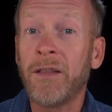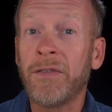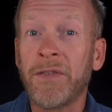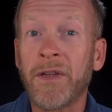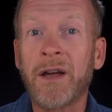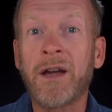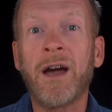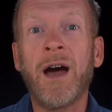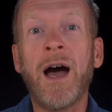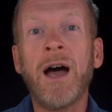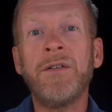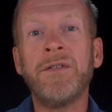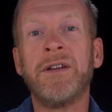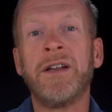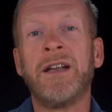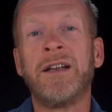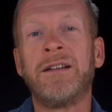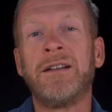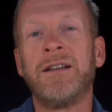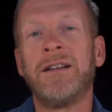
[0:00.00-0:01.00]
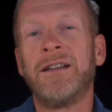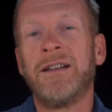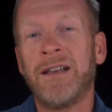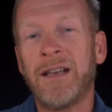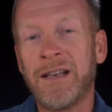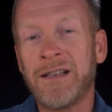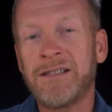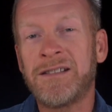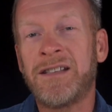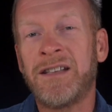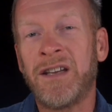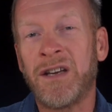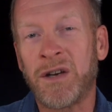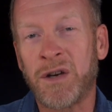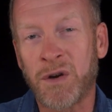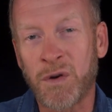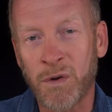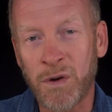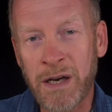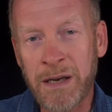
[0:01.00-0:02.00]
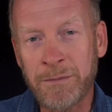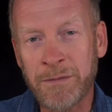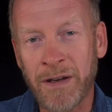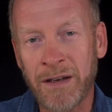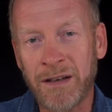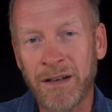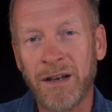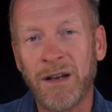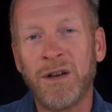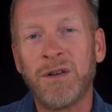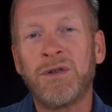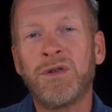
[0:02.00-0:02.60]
The covenant is the agreement